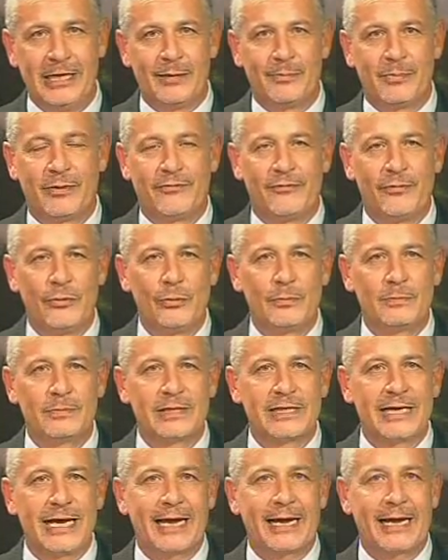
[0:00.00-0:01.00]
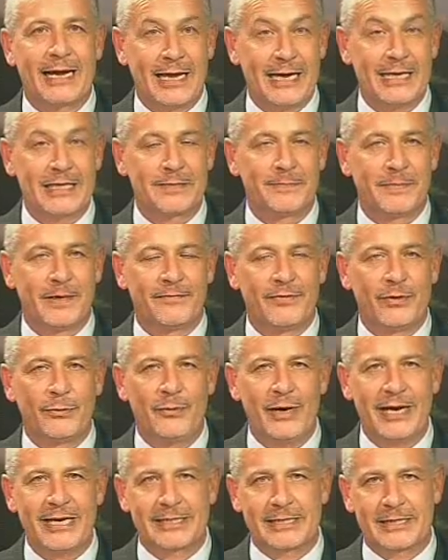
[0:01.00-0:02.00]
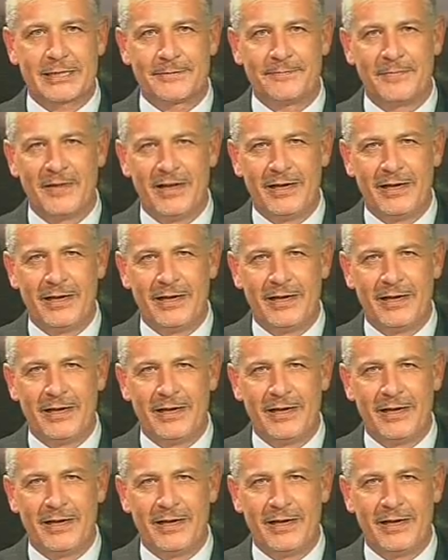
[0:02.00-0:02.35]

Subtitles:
performed a cut above the rest.